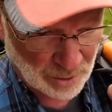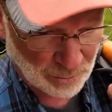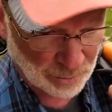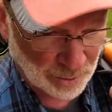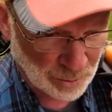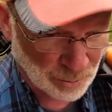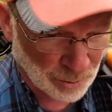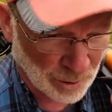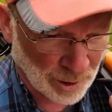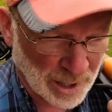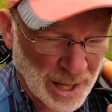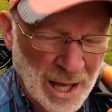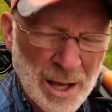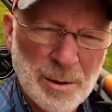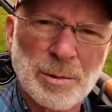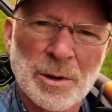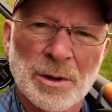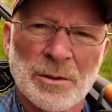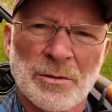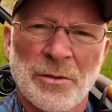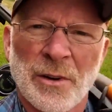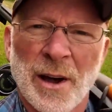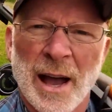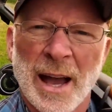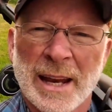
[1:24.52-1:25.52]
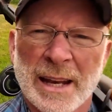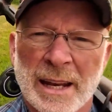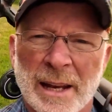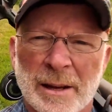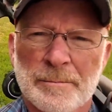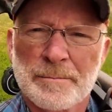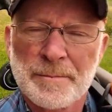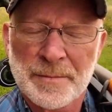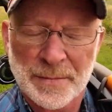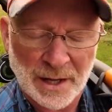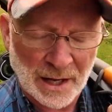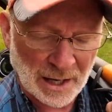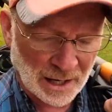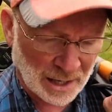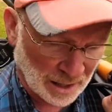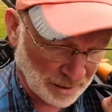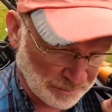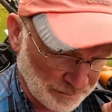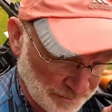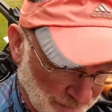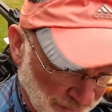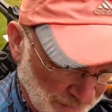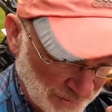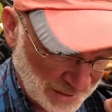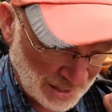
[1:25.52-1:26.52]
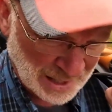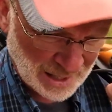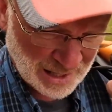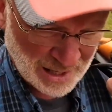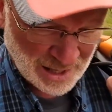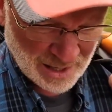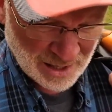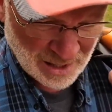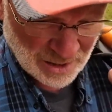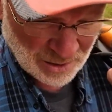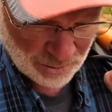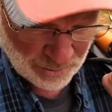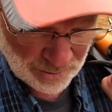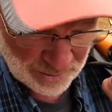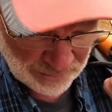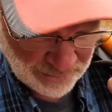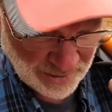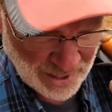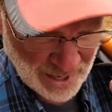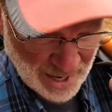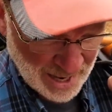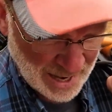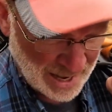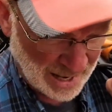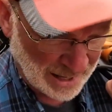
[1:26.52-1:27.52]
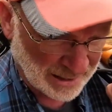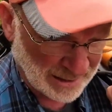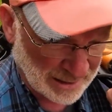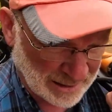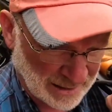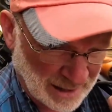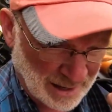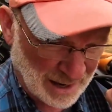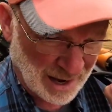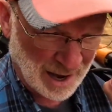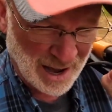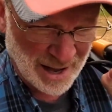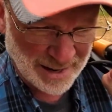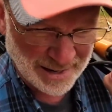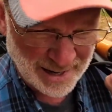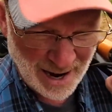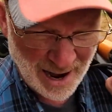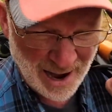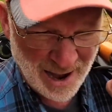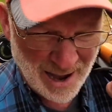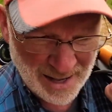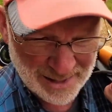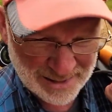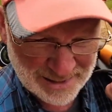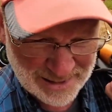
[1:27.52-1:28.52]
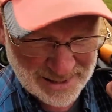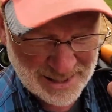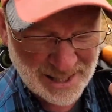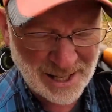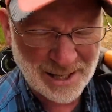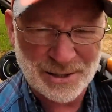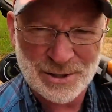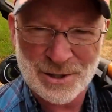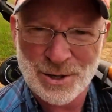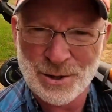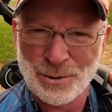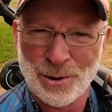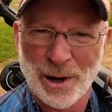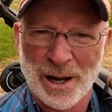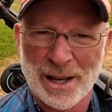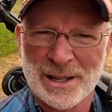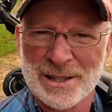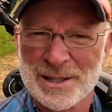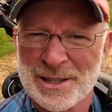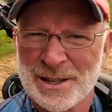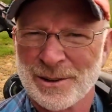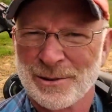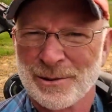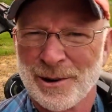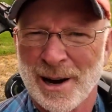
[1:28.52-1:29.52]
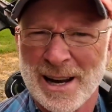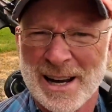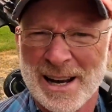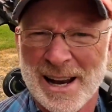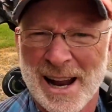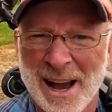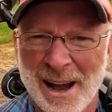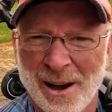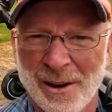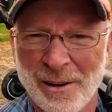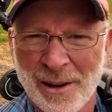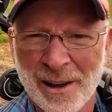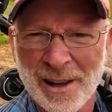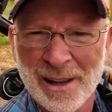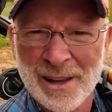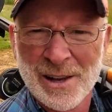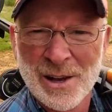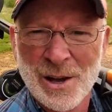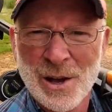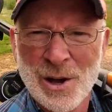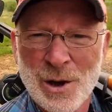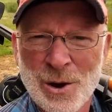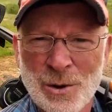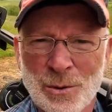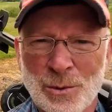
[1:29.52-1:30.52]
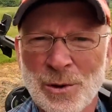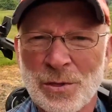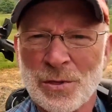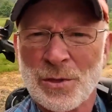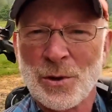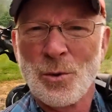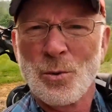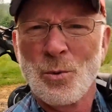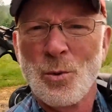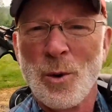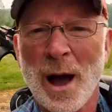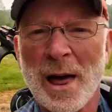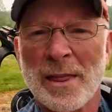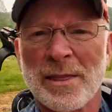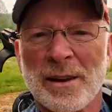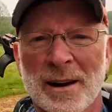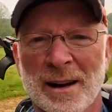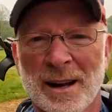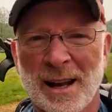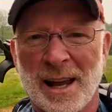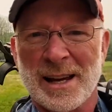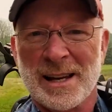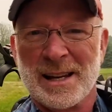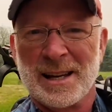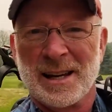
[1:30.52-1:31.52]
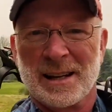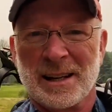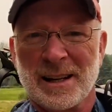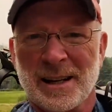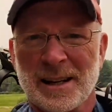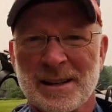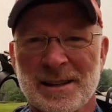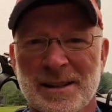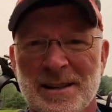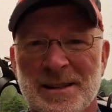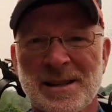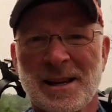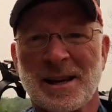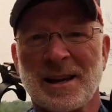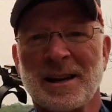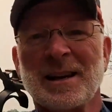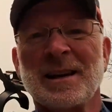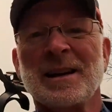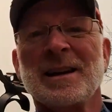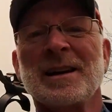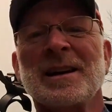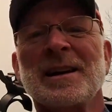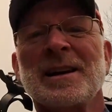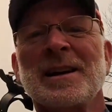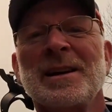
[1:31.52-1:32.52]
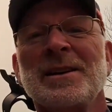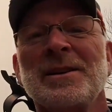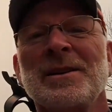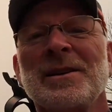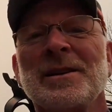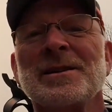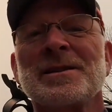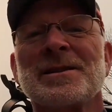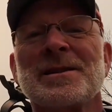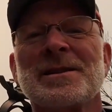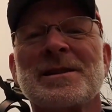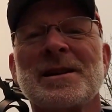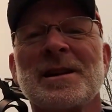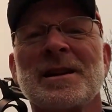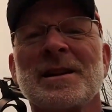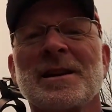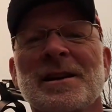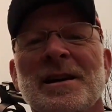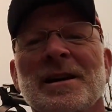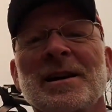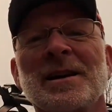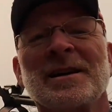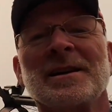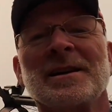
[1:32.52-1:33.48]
we weren't able to find it. We've got an odd situation right now with the weather like it is. You can see the